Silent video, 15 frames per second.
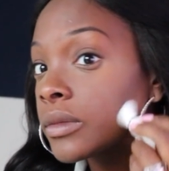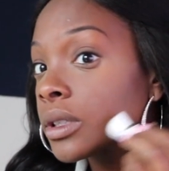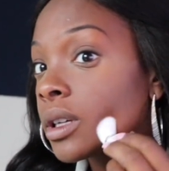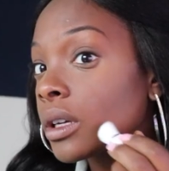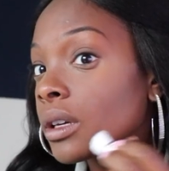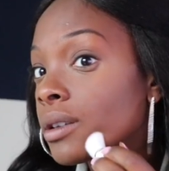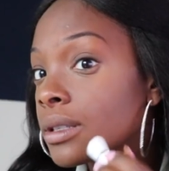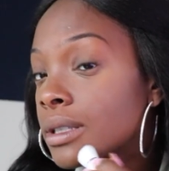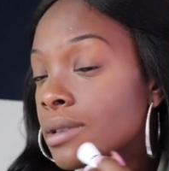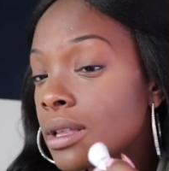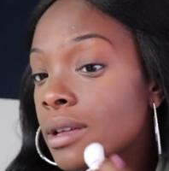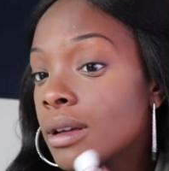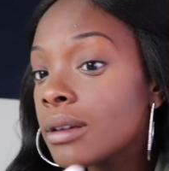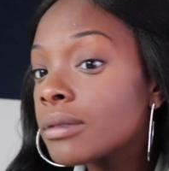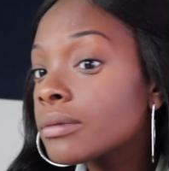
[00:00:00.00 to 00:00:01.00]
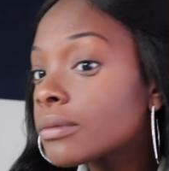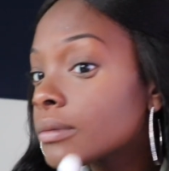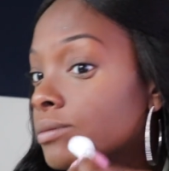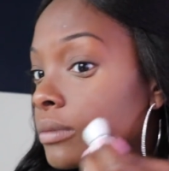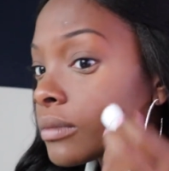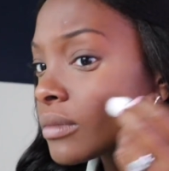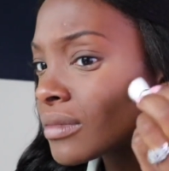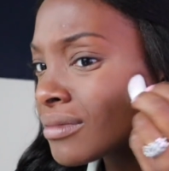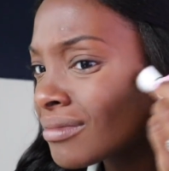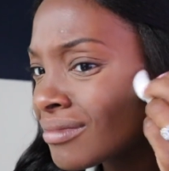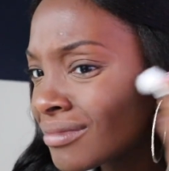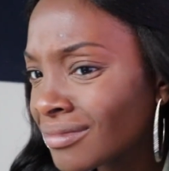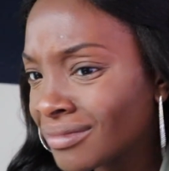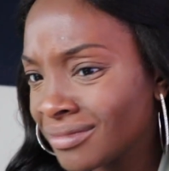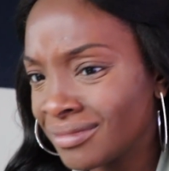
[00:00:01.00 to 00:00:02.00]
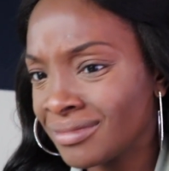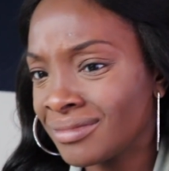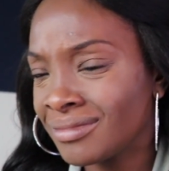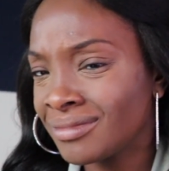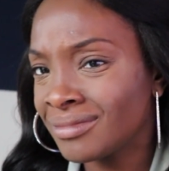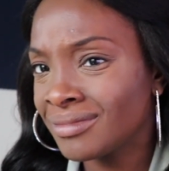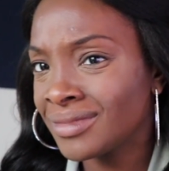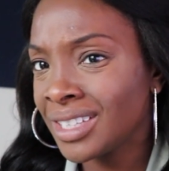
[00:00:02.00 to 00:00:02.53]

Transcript: Can y'all see that? Mmm,